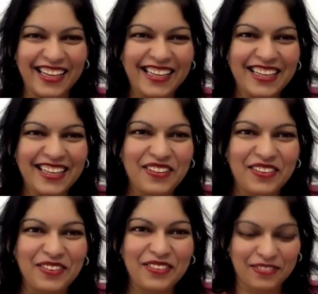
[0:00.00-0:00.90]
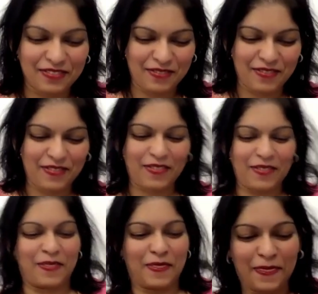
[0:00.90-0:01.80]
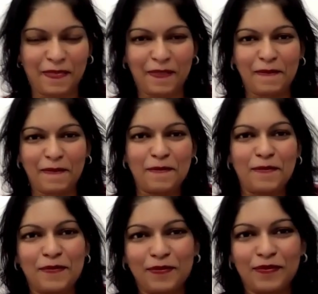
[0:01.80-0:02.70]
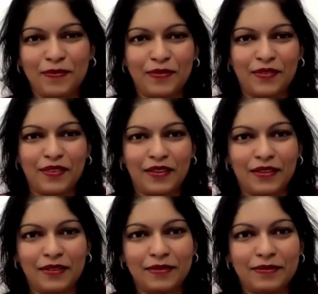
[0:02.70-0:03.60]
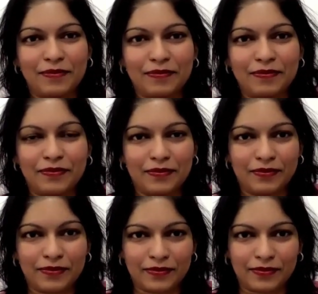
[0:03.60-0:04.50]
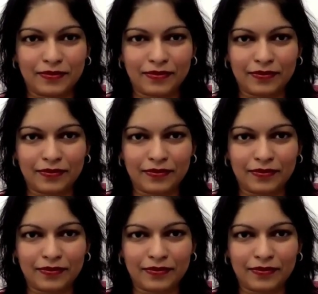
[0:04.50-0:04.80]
No words are spoken by the person on screen.